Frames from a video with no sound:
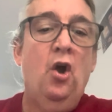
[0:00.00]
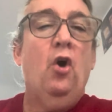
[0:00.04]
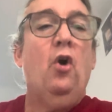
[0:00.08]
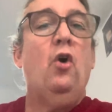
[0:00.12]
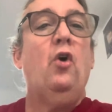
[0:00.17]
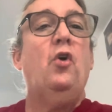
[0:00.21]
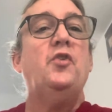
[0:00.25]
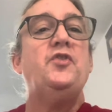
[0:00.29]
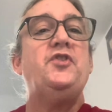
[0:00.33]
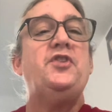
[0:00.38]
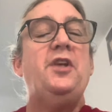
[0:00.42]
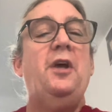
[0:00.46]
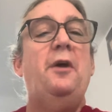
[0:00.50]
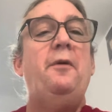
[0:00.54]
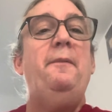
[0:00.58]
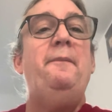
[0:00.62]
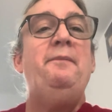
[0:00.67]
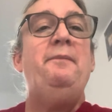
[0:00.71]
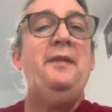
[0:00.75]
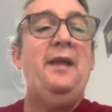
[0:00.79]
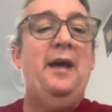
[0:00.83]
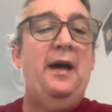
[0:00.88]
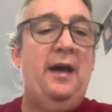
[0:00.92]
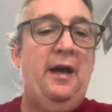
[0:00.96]
Also,
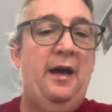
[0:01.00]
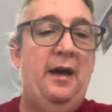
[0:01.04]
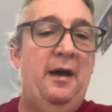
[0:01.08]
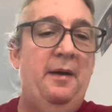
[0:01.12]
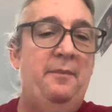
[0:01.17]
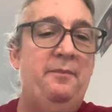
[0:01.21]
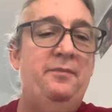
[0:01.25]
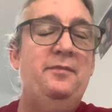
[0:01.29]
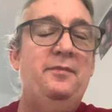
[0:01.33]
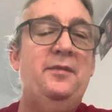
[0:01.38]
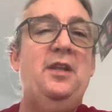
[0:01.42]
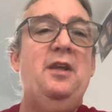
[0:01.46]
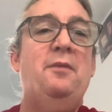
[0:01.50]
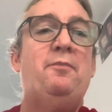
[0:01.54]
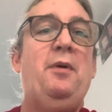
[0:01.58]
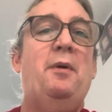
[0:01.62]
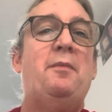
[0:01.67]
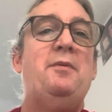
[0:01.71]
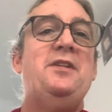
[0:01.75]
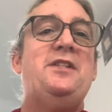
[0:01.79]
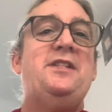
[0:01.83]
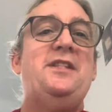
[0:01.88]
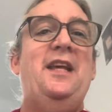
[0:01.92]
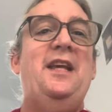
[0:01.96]
you've
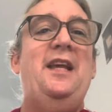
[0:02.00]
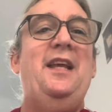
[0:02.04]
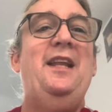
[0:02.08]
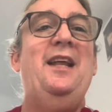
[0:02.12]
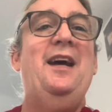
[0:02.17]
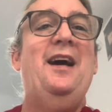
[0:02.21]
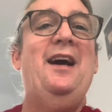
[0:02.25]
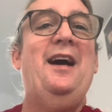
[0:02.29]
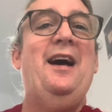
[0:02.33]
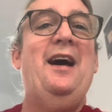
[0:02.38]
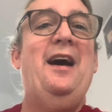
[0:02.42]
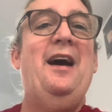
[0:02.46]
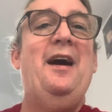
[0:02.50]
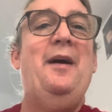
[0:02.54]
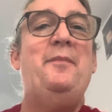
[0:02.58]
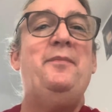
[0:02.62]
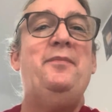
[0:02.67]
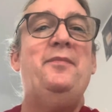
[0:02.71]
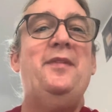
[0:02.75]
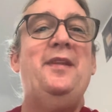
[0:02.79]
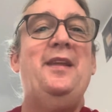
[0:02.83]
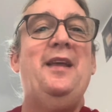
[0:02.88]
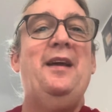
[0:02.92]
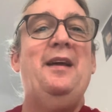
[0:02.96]
probably seen
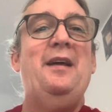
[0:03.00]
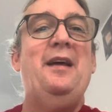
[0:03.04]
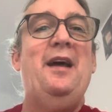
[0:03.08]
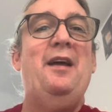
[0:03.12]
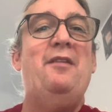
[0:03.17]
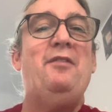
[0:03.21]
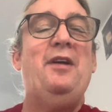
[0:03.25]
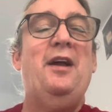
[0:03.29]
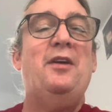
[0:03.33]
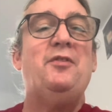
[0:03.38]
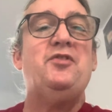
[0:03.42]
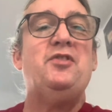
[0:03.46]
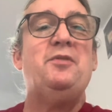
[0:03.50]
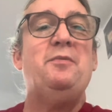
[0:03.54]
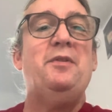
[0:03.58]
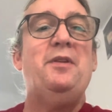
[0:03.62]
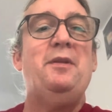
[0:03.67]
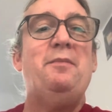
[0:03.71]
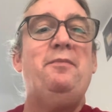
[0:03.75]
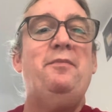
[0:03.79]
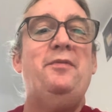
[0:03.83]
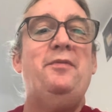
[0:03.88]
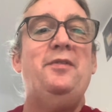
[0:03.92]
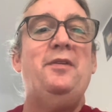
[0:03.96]
around some of
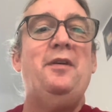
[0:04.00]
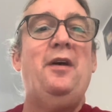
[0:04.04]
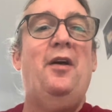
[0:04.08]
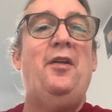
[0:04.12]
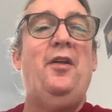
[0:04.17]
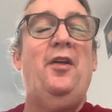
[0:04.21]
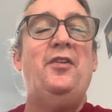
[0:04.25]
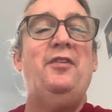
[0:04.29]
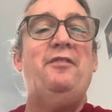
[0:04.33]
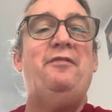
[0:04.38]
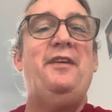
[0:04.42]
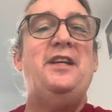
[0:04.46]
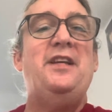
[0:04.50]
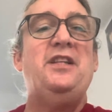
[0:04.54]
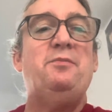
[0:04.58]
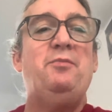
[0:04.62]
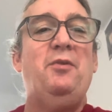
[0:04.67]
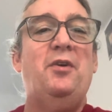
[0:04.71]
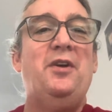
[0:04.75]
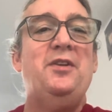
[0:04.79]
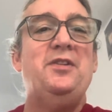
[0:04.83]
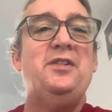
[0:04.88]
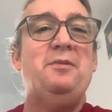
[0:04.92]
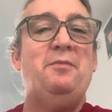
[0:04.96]
the on the
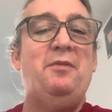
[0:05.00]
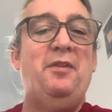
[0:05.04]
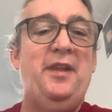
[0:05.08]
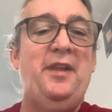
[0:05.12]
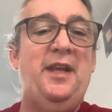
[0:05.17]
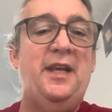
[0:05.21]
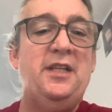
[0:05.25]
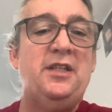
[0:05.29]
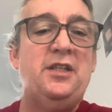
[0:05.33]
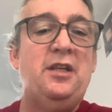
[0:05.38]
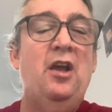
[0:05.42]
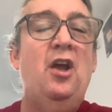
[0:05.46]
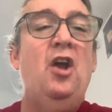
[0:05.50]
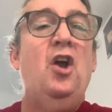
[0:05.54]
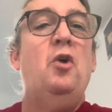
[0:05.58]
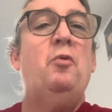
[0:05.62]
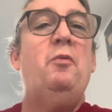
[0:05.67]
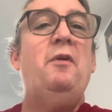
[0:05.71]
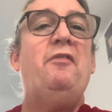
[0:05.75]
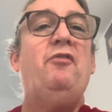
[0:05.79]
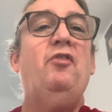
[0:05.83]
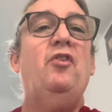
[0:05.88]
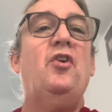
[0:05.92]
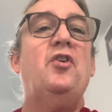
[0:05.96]
Facebook and some of the things,
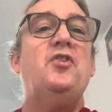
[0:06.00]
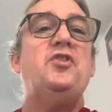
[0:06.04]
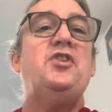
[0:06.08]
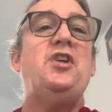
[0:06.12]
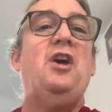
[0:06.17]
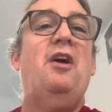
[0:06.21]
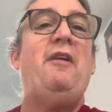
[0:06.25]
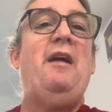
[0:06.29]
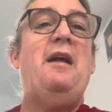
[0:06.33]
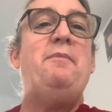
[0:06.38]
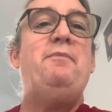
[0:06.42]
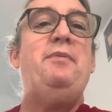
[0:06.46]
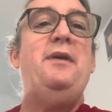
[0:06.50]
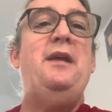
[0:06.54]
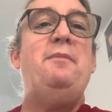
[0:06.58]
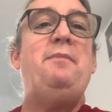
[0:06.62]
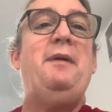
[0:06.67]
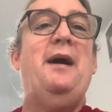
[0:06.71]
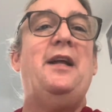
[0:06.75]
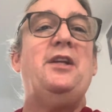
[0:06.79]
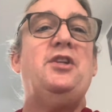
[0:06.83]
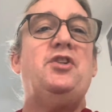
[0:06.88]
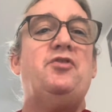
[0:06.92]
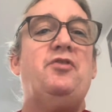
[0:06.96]
we've launched our IP
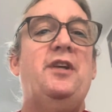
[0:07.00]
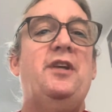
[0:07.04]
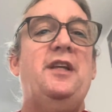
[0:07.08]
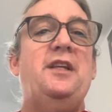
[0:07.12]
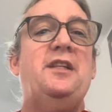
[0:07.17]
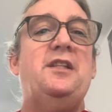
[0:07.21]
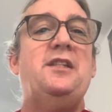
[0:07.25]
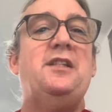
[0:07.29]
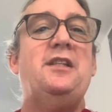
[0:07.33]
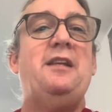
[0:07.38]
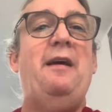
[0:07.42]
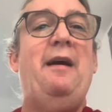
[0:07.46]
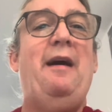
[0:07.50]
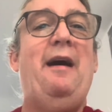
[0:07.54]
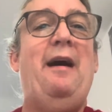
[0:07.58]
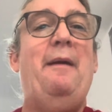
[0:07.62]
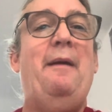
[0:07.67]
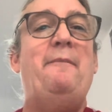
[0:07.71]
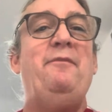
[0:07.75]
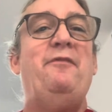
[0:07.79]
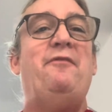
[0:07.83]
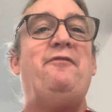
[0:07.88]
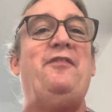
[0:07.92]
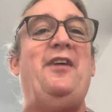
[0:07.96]
batteries.
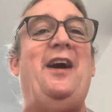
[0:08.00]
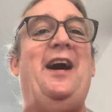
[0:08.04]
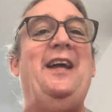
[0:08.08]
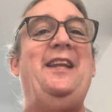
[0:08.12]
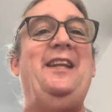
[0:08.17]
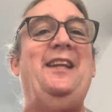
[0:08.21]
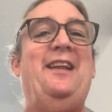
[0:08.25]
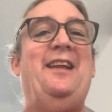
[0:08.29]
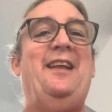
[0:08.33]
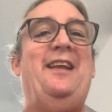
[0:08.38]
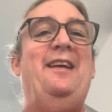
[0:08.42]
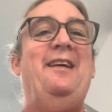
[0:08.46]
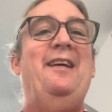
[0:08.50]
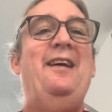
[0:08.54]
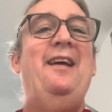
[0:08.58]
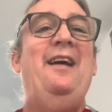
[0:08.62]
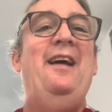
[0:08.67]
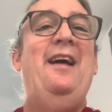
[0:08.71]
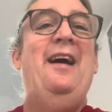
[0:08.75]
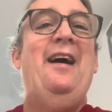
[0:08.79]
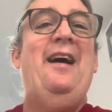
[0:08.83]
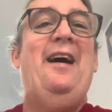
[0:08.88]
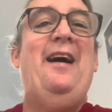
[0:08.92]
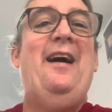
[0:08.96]
Finally,
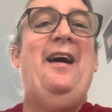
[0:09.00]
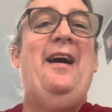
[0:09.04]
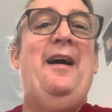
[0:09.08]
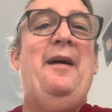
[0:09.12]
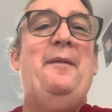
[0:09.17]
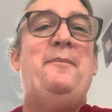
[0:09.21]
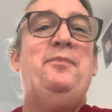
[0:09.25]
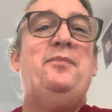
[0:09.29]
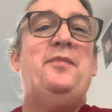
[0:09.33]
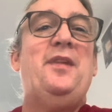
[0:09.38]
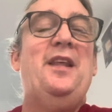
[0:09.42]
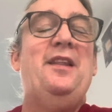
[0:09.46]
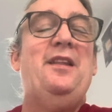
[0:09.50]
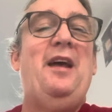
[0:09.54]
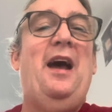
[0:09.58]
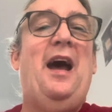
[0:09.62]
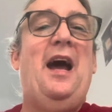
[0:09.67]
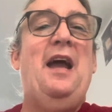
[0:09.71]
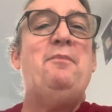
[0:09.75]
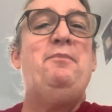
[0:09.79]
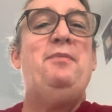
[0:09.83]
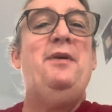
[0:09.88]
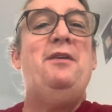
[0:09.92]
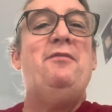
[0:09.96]
the
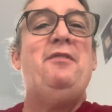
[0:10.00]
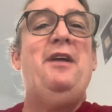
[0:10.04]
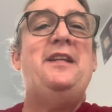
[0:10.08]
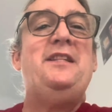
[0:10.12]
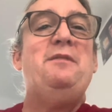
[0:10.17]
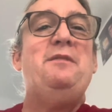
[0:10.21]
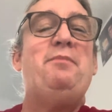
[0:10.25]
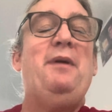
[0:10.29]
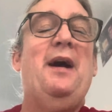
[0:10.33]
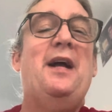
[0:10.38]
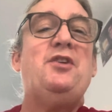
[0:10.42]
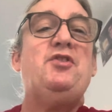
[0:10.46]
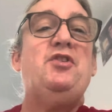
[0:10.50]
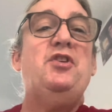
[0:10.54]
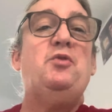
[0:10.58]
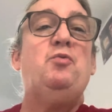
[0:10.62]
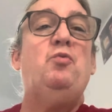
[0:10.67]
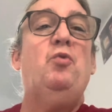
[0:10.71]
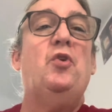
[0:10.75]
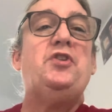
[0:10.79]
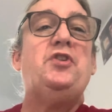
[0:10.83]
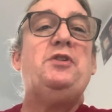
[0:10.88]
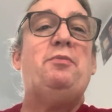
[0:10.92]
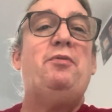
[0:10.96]
IP rated batteries,
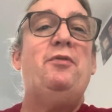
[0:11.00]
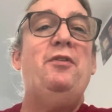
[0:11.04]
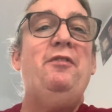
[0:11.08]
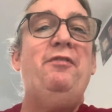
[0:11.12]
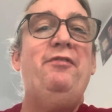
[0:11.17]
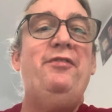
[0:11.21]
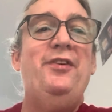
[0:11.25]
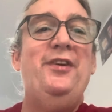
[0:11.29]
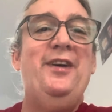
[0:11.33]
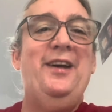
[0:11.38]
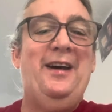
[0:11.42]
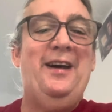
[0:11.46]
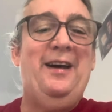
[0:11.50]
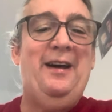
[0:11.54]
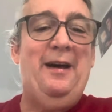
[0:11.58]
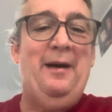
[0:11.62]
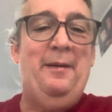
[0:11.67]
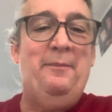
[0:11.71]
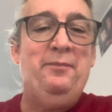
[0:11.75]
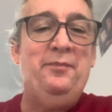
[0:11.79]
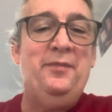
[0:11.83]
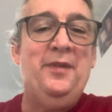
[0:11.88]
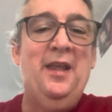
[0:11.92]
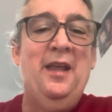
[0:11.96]
waterproof.
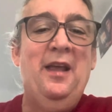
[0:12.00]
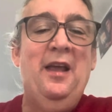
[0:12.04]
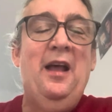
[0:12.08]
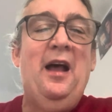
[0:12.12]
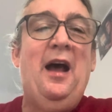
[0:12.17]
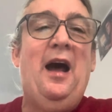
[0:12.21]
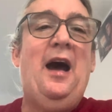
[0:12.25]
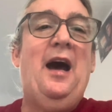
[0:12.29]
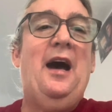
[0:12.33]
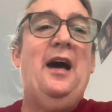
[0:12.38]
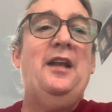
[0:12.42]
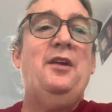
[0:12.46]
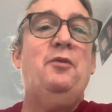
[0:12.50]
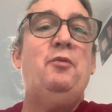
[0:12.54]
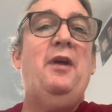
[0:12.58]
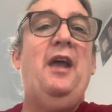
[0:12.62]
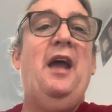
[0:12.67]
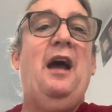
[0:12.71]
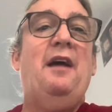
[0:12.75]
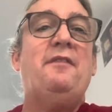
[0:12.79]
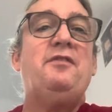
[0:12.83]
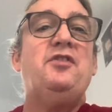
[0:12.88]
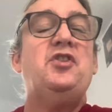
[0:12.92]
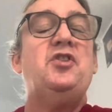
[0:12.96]
And we
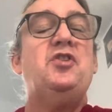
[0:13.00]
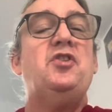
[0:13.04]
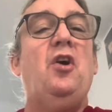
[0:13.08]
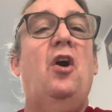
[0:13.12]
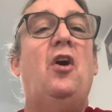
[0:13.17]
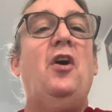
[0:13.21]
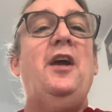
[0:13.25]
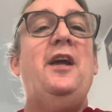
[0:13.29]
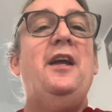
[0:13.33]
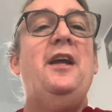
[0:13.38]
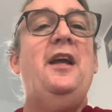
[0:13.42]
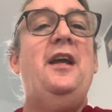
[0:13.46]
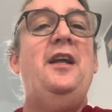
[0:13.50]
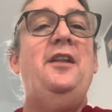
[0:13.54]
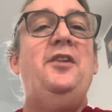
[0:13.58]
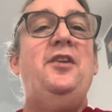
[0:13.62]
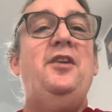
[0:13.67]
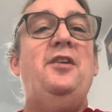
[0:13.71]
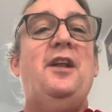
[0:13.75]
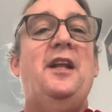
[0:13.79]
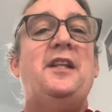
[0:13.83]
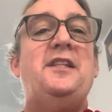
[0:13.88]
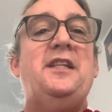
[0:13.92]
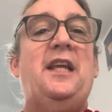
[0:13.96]
have stock in the
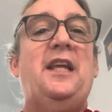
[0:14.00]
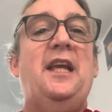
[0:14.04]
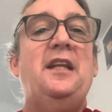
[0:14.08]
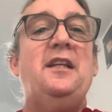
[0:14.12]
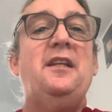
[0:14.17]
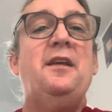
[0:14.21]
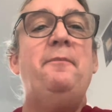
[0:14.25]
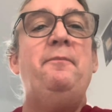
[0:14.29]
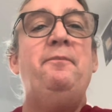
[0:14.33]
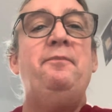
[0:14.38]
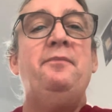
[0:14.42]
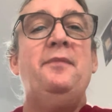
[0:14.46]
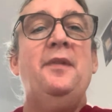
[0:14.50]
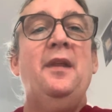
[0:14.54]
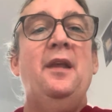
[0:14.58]
United Kingdom.